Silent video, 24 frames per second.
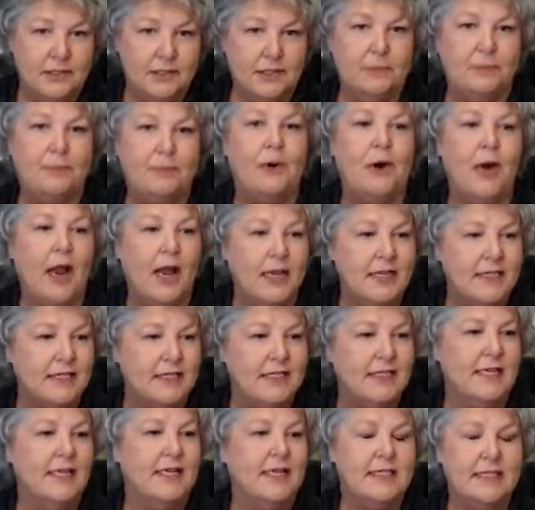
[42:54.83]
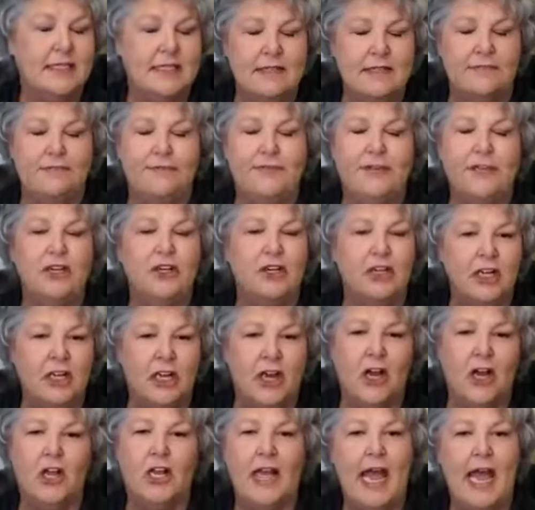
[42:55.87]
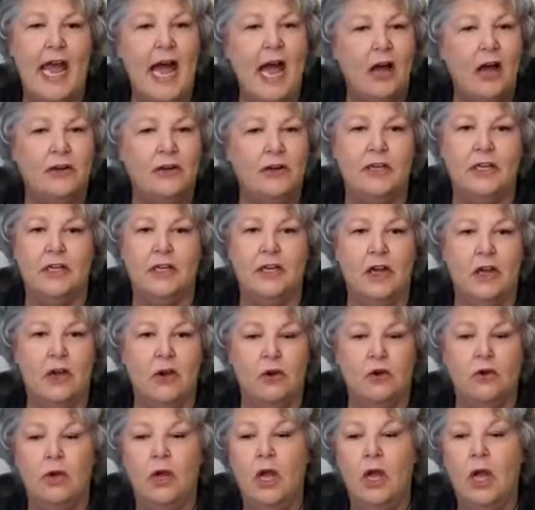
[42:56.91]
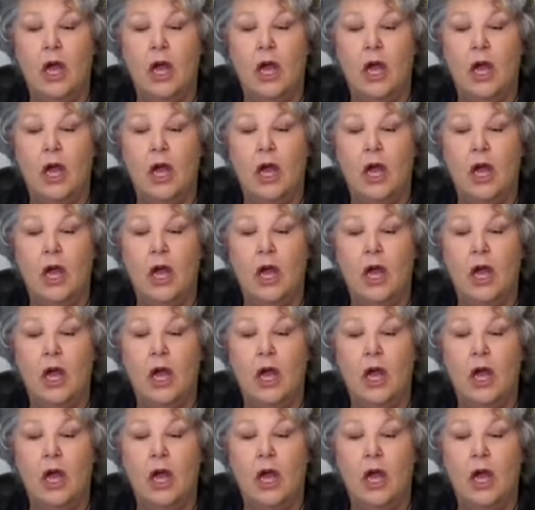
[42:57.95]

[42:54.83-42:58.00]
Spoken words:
to process and to figure it all out and to go,